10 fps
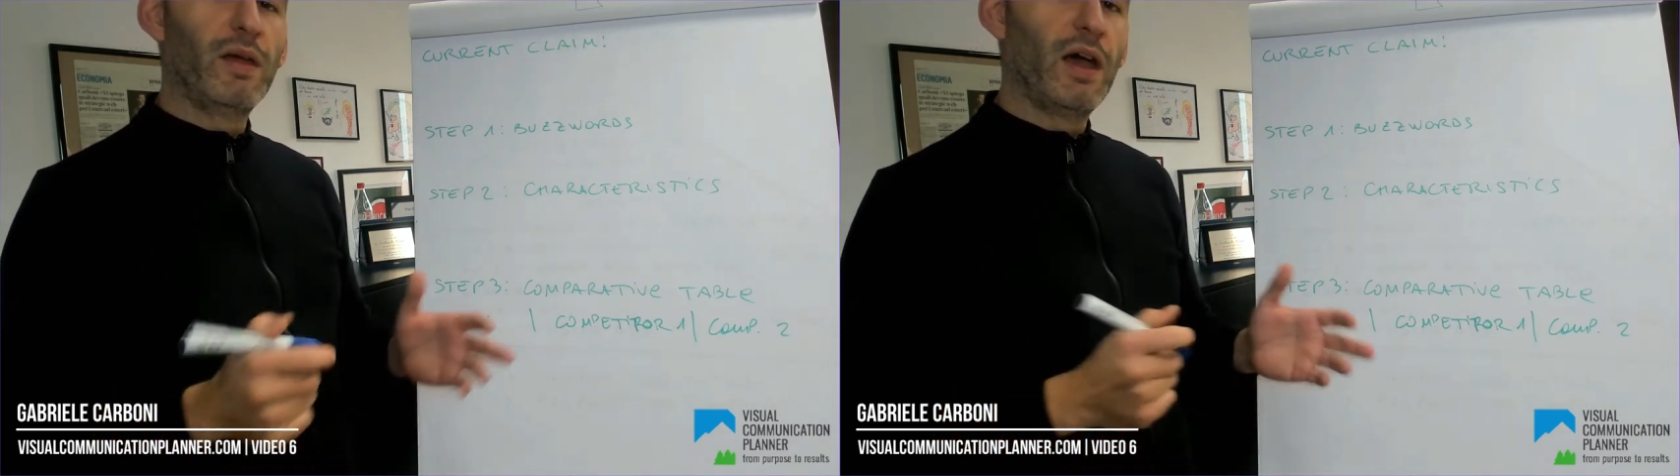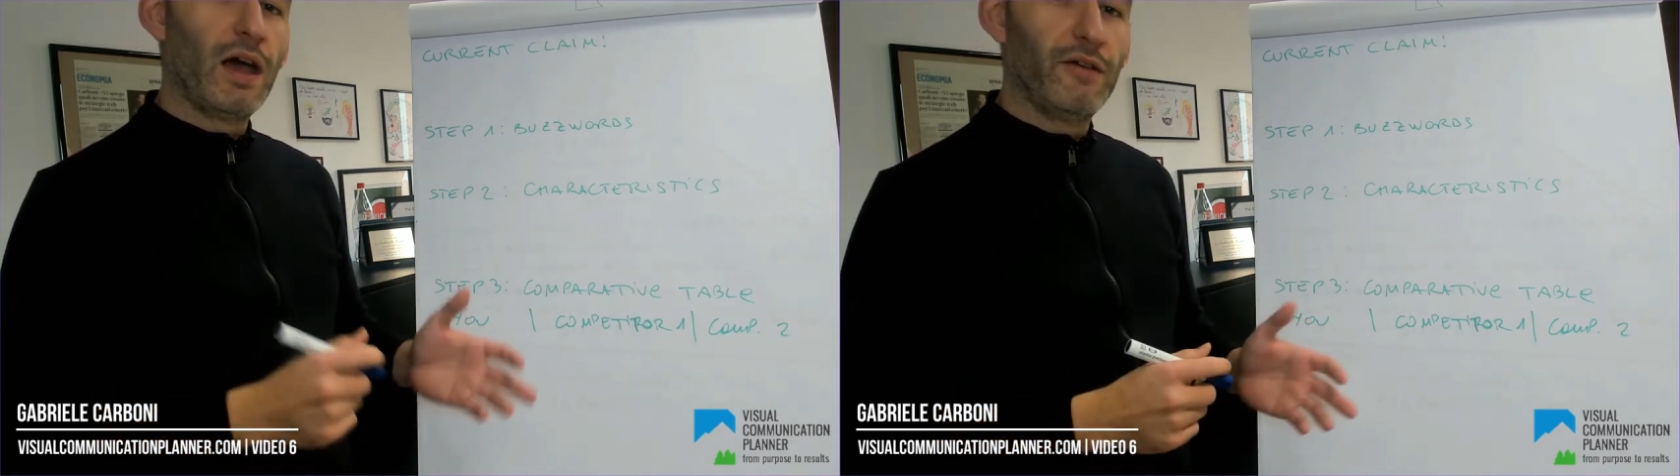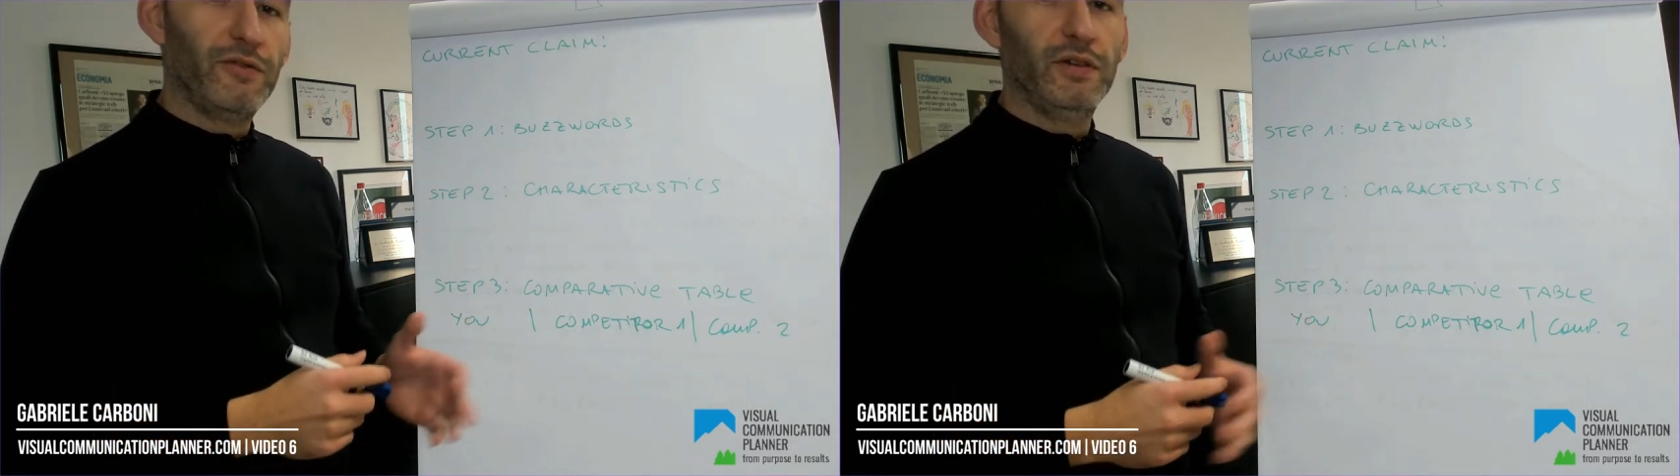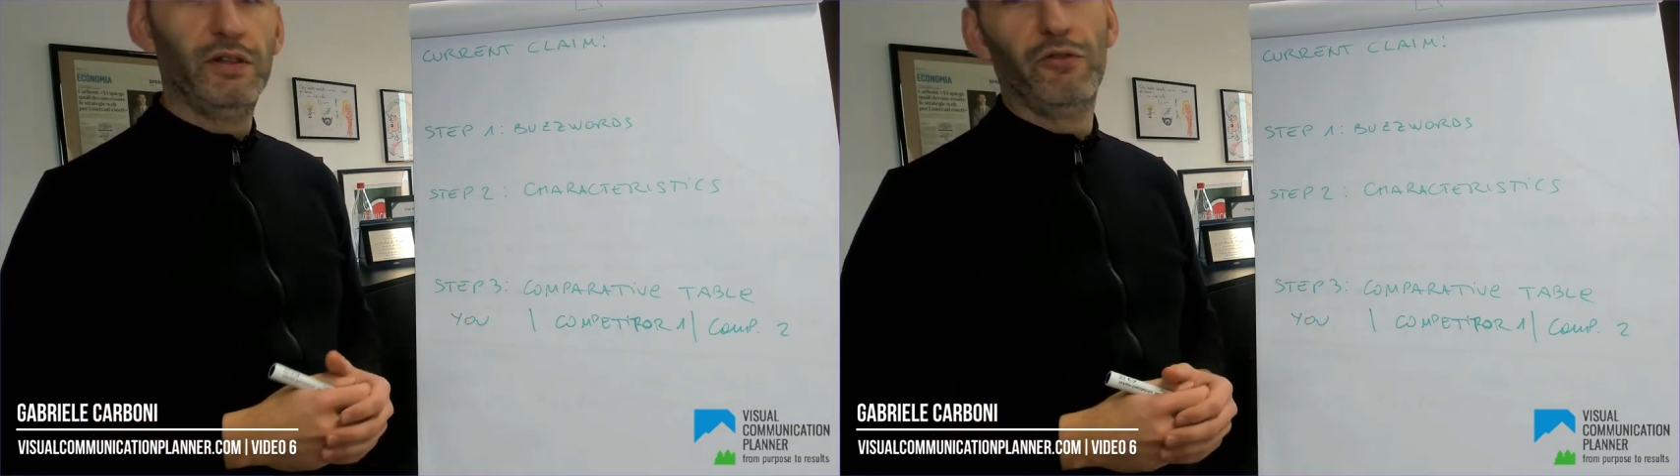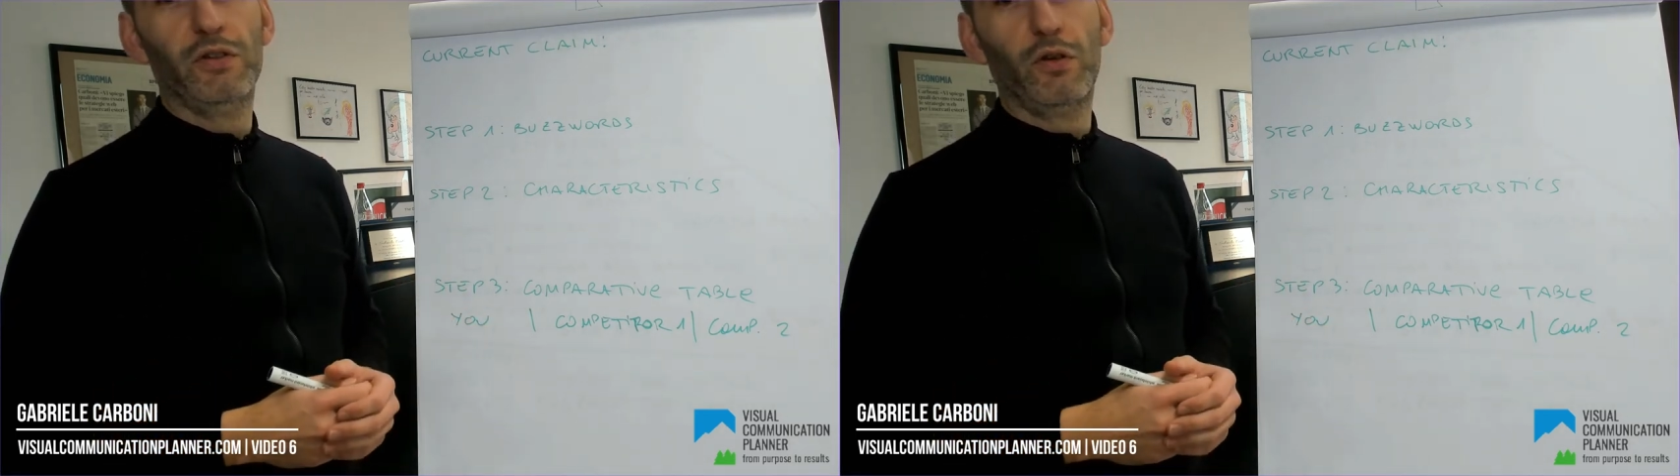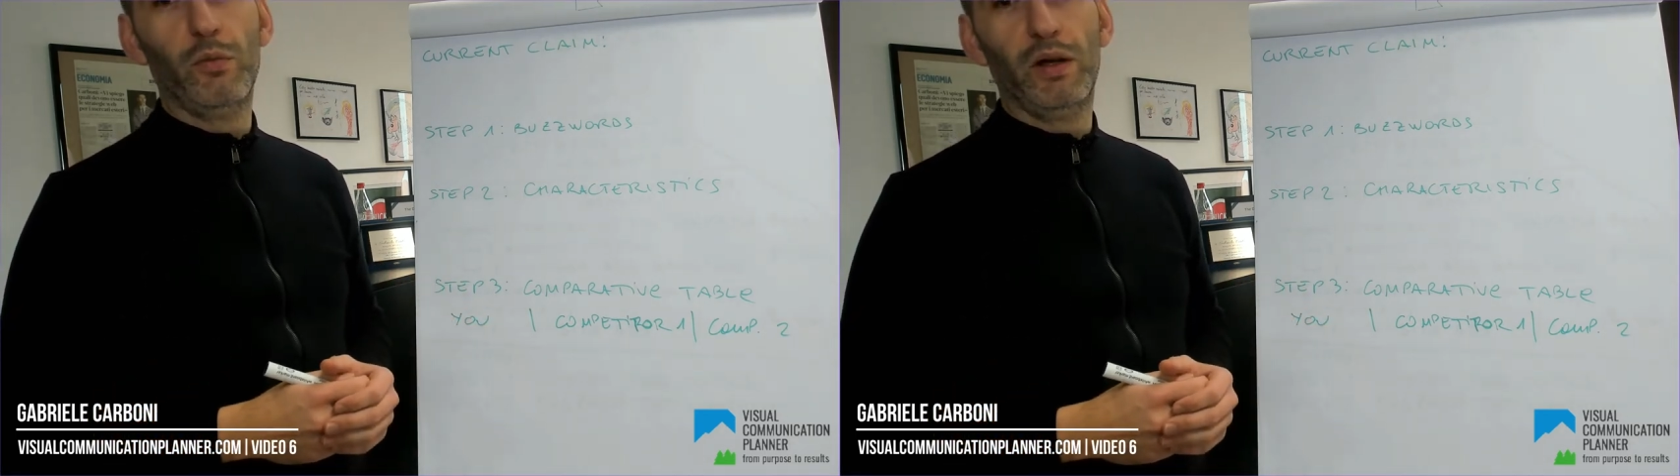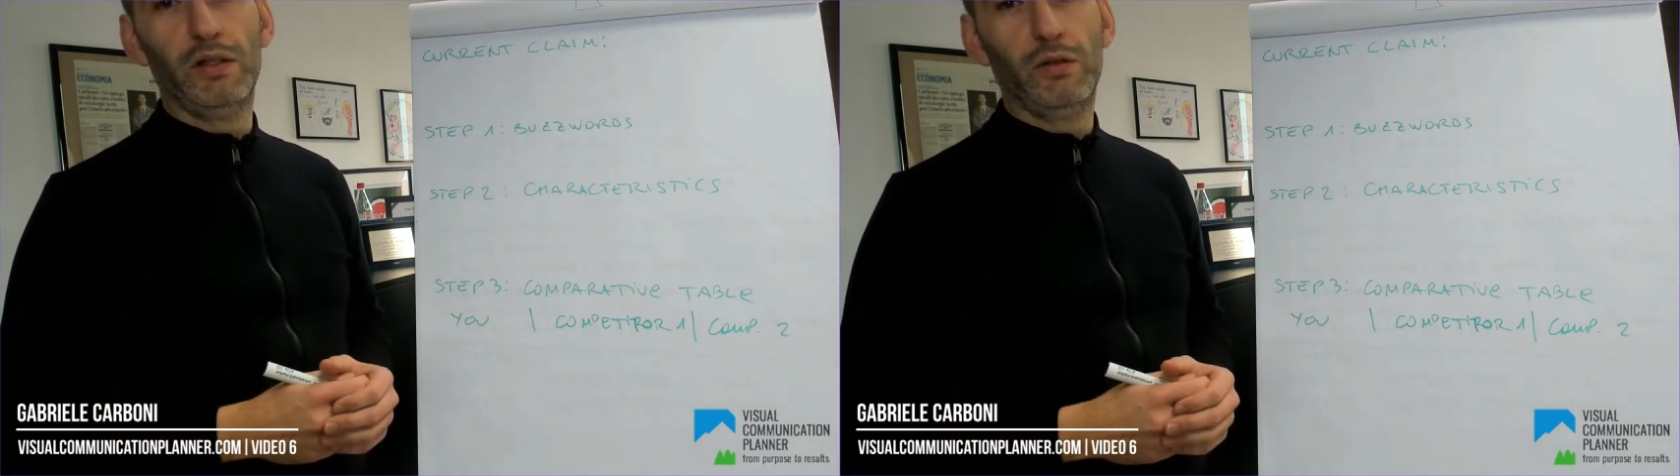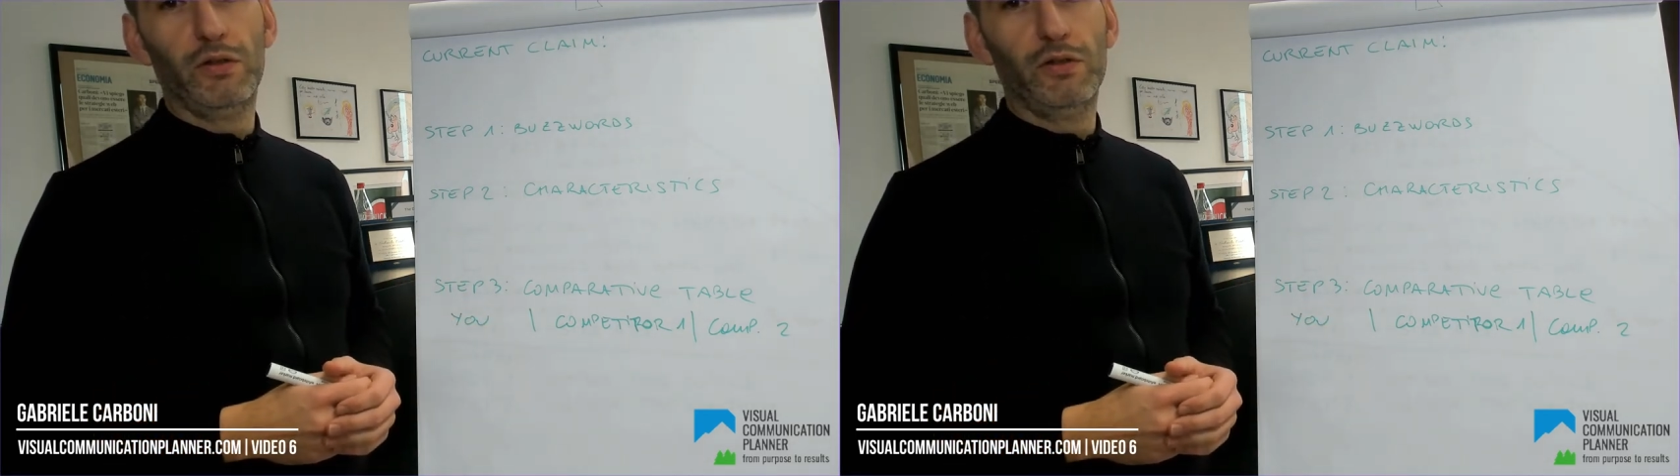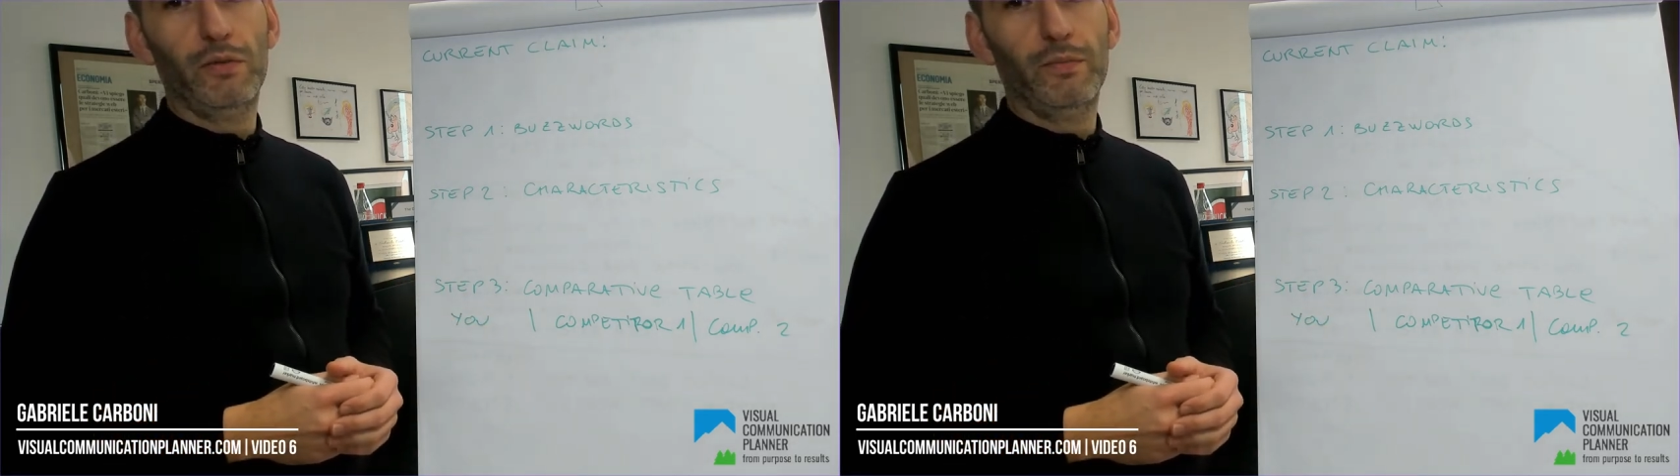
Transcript: have different competitors.